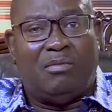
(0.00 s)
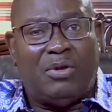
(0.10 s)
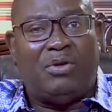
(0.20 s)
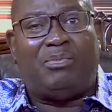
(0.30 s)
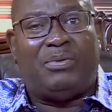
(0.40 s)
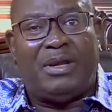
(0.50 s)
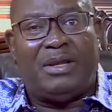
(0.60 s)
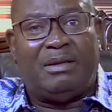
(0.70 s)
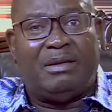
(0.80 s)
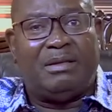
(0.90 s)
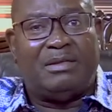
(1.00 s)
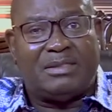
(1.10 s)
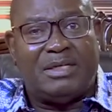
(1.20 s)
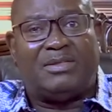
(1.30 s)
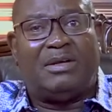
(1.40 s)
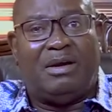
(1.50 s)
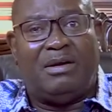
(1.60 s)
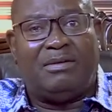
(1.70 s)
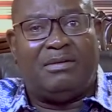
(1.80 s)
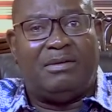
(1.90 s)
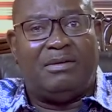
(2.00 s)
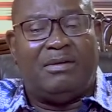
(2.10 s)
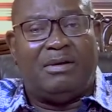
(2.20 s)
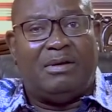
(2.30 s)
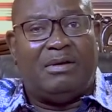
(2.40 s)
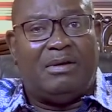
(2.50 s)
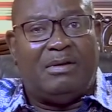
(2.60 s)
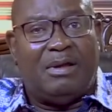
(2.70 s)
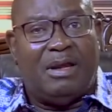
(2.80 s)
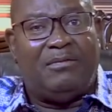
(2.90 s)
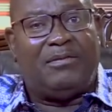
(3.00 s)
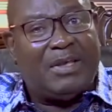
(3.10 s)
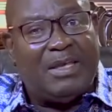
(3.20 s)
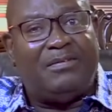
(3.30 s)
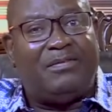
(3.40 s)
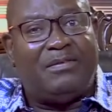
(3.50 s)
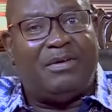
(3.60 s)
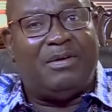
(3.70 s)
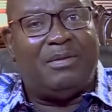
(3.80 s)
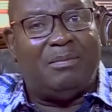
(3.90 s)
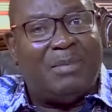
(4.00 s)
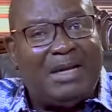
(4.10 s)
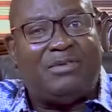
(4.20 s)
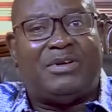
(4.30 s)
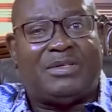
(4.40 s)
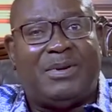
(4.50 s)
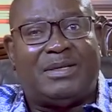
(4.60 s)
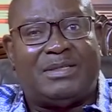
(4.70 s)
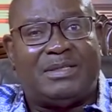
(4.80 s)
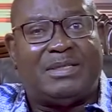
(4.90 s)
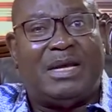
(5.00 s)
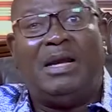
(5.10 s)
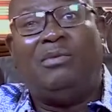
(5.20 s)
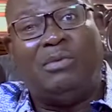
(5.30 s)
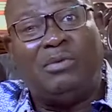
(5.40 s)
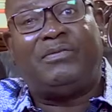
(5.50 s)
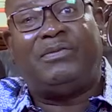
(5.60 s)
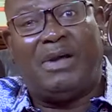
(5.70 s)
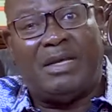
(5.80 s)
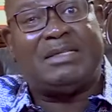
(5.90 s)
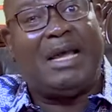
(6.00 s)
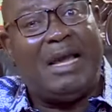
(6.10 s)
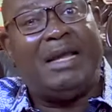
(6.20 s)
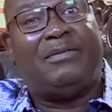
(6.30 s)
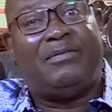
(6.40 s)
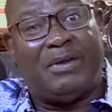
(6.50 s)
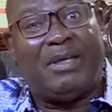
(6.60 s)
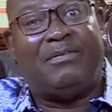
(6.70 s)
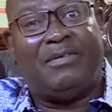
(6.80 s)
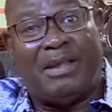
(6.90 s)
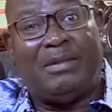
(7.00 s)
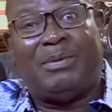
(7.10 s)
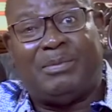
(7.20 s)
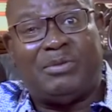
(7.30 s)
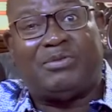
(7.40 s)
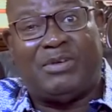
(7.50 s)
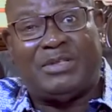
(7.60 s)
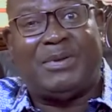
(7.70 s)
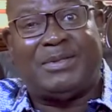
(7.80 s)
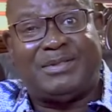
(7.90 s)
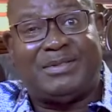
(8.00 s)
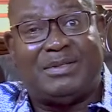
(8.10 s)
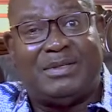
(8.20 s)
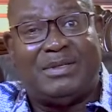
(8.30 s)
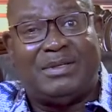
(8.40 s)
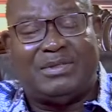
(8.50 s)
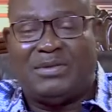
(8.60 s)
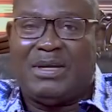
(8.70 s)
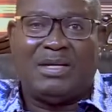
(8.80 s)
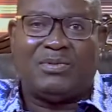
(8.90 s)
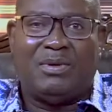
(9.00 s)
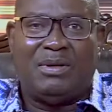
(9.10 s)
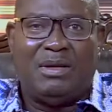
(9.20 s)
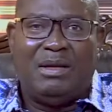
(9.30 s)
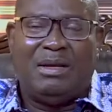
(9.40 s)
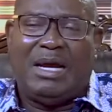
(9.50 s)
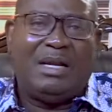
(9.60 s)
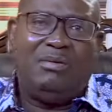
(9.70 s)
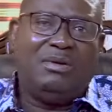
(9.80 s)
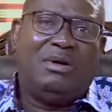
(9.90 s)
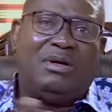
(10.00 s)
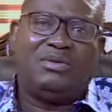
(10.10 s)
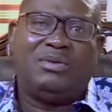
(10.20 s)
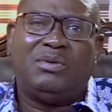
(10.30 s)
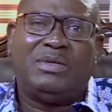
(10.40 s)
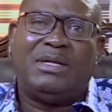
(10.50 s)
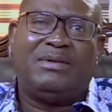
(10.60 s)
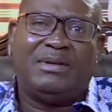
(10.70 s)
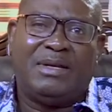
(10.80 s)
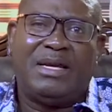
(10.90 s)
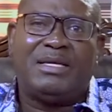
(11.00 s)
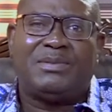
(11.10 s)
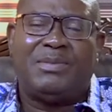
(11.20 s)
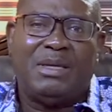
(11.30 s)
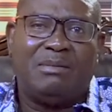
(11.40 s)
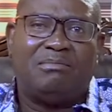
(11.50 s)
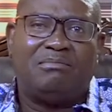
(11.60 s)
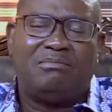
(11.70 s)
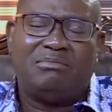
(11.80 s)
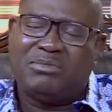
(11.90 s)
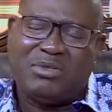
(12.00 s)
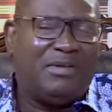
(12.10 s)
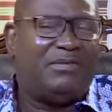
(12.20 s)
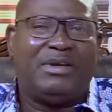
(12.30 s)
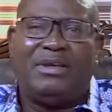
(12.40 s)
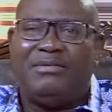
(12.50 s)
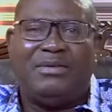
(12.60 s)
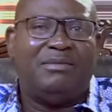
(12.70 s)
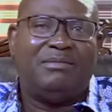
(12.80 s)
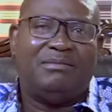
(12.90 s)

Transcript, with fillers: When you pray, say to God, and forgive my trespasses, I would as I forgive other people's trespasses. So guess what? I don't want God to hold anything against me. So I'll forgive you.